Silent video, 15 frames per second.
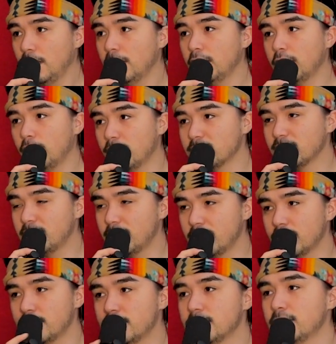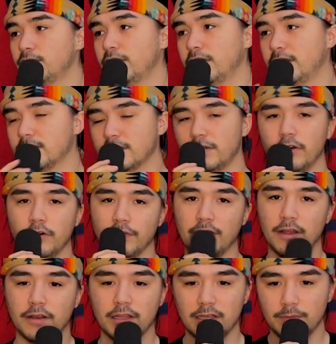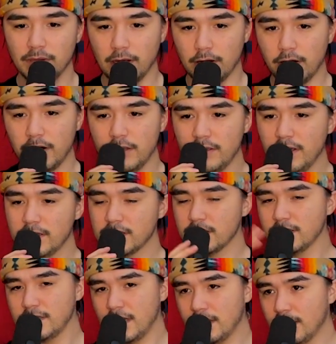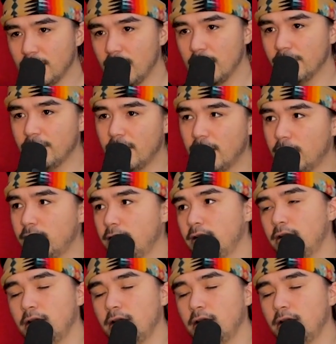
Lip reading: You know, as kids, we'd get to go in there, and he'd be like, all right, you guys can stay the night in there.